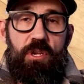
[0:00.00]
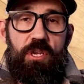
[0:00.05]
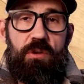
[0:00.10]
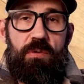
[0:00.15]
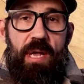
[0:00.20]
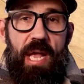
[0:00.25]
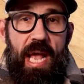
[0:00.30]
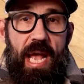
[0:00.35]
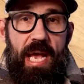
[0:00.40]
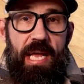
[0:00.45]
where you
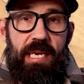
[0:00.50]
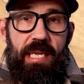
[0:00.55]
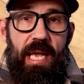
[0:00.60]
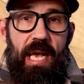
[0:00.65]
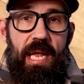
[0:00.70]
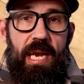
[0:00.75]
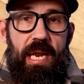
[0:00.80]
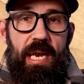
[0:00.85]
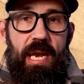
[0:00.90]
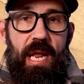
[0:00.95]
can
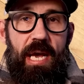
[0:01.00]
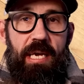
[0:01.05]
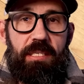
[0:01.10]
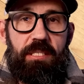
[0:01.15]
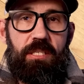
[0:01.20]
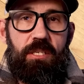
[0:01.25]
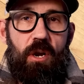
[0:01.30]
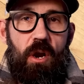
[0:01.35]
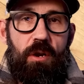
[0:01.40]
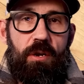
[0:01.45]
get a
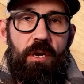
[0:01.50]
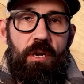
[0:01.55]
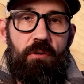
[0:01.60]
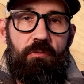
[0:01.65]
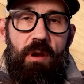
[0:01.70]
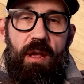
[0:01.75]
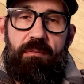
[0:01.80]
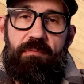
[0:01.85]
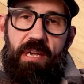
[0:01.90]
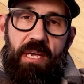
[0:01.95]
nice dark
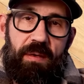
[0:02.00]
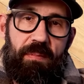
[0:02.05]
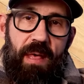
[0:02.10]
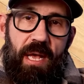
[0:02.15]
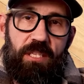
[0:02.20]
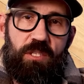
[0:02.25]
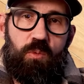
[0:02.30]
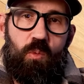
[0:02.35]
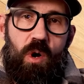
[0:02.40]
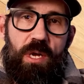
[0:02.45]
engraving. And
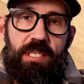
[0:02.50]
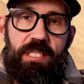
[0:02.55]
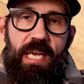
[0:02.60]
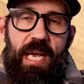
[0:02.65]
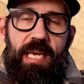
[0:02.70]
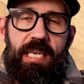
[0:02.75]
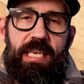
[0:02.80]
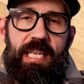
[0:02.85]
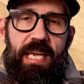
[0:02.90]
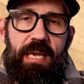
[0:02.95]
that's one
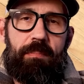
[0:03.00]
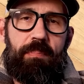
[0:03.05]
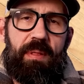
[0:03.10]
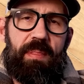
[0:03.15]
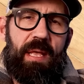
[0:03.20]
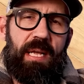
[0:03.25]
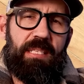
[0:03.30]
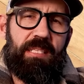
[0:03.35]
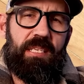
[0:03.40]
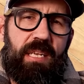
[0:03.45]
technique,
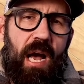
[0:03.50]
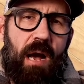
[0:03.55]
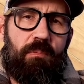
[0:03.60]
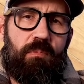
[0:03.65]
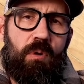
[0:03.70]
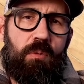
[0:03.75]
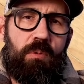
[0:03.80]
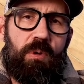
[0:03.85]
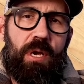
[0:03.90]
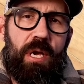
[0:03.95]
but that's not
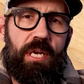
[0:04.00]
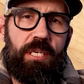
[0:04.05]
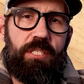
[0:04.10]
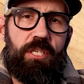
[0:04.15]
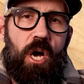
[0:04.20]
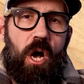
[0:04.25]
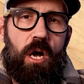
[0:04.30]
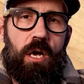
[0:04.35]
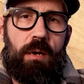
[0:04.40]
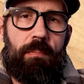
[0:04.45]
what we're going to
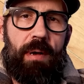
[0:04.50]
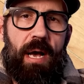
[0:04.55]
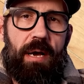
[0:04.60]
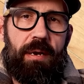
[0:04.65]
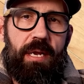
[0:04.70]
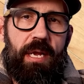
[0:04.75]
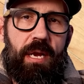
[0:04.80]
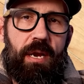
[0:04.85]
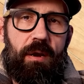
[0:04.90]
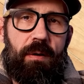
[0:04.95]
talk
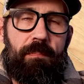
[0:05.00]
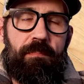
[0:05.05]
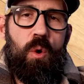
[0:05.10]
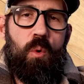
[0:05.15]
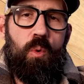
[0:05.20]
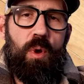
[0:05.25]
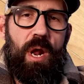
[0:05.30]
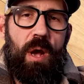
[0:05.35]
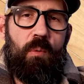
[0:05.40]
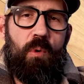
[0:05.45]
about here.
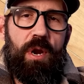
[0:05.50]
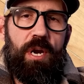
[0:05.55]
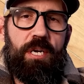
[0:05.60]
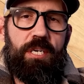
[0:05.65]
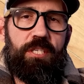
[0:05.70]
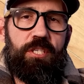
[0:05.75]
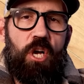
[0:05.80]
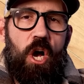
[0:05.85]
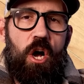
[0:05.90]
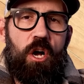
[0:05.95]
What I wanted
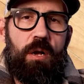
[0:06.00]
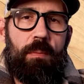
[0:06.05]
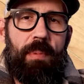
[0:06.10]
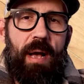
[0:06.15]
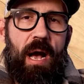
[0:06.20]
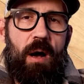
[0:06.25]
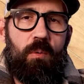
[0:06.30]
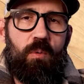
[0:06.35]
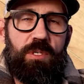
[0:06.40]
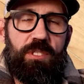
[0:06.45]
to talk
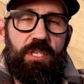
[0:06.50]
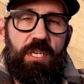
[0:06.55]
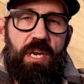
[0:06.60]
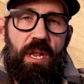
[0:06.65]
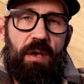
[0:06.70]
about was